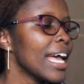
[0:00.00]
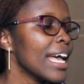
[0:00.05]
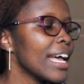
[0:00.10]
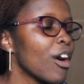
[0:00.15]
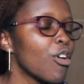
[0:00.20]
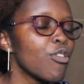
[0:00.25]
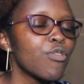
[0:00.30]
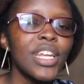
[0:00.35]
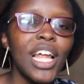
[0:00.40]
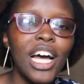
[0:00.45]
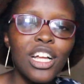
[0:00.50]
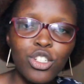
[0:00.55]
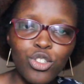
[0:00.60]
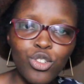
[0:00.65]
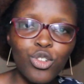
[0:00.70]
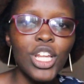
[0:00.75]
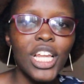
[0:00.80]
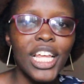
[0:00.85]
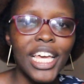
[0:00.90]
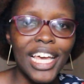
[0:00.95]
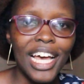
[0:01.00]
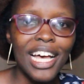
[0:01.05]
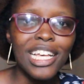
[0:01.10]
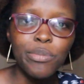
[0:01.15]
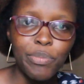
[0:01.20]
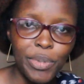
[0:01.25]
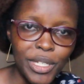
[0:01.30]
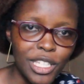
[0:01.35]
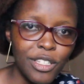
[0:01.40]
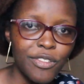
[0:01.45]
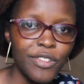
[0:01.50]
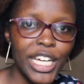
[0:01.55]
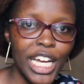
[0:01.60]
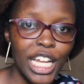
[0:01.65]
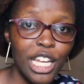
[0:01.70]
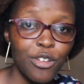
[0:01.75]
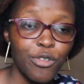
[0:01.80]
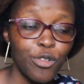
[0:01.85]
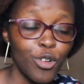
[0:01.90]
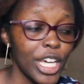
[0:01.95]
of natural hair
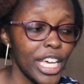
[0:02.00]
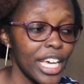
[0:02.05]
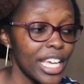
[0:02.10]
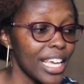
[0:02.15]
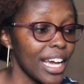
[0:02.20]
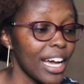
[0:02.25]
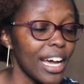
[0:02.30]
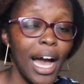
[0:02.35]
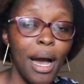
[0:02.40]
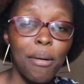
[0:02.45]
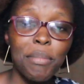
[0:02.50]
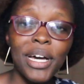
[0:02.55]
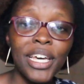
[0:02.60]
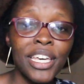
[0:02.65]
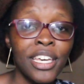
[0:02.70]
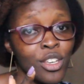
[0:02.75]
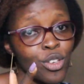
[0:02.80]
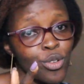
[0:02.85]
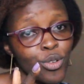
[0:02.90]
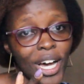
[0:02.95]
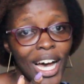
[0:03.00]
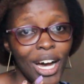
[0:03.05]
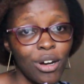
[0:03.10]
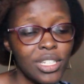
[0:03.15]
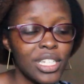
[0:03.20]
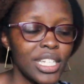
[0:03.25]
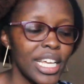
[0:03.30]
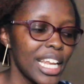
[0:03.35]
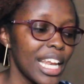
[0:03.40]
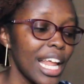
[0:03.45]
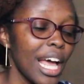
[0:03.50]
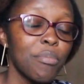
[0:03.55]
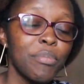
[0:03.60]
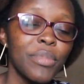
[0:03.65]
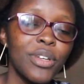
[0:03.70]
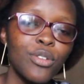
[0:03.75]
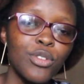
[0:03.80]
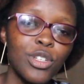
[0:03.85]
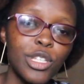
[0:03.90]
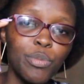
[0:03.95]
specifically for Kenya. I'ma hear you out, and I'll
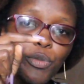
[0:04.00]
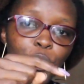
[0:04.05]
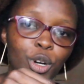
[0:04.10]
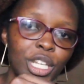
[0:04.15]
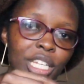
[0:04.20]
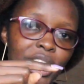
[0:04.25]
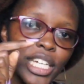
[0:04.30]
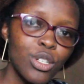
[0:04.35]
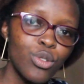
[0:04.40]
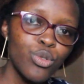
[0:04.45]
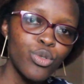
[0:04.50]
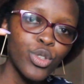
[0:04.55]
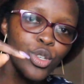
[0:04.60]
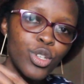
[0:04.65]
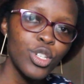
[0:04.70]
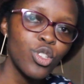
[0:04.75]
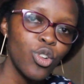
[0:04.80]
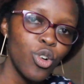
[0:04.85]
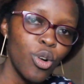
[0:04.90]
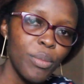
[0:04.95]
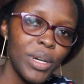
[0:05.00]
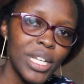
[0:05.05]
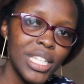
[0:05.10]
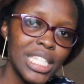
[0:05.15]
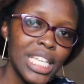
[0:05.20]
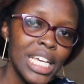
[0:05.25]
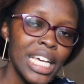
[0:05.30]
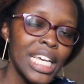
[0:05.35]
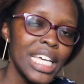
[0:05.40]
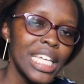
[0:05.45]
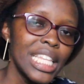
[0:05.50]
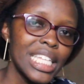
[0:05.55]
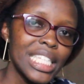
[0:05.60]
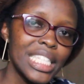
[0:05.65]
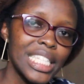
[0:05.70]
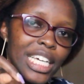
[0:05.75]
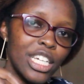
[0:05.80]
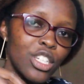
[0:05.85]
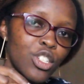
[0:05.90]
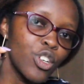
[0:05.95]
be responding to those comments in the
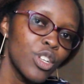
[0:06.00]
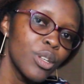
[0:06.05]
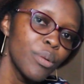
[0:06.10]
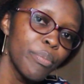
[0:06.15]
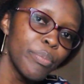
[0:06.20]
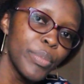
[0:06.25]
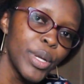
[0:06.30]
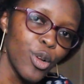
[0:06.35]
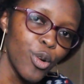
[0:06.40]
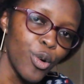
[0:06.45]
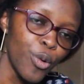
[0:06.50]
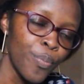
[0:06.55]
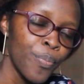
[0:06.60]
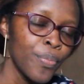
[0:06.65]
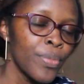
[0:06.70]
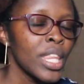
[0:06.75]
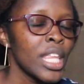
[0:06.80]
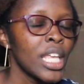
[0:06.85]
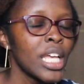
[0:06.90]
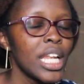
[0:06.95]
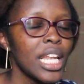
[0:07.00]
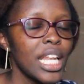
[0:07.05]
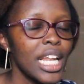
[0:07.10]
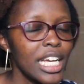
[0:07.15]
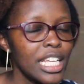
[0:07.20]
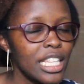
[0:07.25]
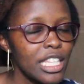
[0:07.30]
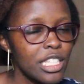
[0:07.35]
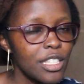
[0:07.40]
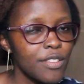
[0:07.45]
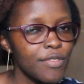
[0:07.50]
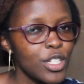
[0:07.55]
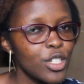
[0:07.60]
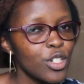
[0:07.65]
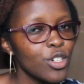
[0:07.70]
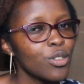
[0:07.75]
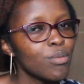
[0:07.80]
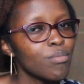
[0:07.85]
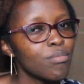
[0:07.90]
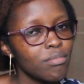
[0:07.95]
section below. Like this
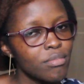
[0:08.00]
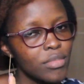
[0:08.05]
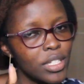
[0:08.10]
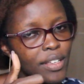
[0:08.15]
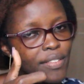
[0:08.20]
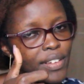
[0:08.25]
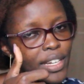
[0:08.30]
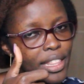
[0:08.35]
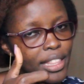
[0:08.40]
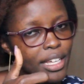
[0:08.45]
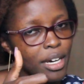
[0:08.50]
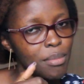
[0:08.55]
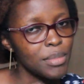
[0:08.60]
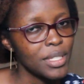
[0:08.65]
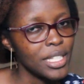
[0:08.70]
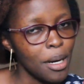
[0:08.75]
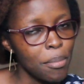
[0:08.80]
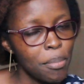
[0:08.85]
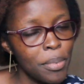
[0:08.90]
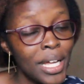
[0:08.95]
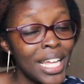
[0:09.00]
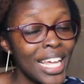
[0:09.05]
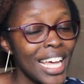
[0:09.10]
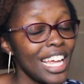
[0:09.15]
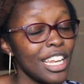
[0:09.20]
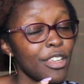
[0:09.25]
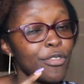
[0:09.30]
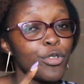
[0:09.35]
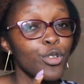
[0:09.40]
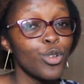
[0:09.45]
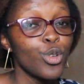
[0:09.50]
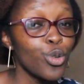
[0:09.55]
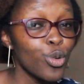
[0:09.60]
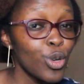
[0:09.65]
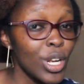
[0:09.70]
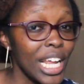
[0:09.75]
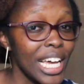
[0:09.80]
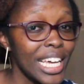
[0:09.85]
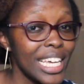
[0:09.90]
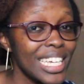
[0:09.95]
video, give it a thumbs up, and if you do
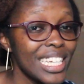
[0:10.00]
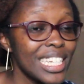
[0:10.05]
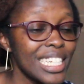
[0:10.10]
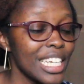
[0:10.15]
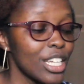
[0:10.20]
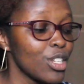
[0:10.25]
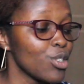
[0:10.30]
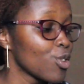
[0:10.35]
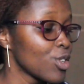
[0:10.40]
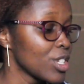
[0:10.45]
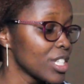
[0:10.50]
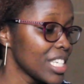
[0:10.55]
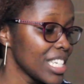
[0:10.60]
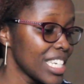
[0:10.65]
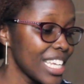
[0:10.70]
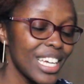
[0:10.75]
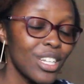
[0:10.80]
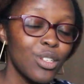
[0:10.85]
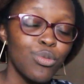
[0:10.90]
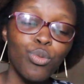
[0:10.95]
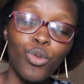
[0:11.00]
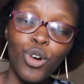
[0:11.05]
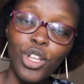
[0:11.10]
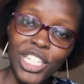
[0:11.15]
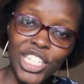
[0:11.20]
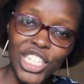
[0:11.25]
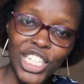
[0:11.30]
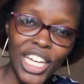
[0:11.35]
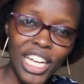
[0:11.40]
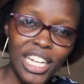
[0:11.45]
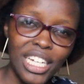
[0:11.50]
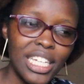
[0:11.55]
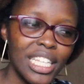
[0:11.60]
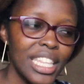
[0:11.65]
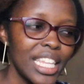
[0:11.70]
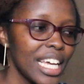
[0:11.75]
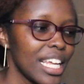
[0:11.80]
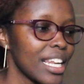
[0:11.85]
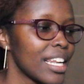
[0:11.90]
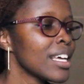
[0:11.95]
like it and you consider it worth sharing,
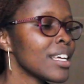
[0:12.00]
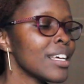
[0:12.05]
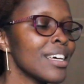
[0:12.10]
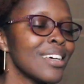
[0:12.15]
then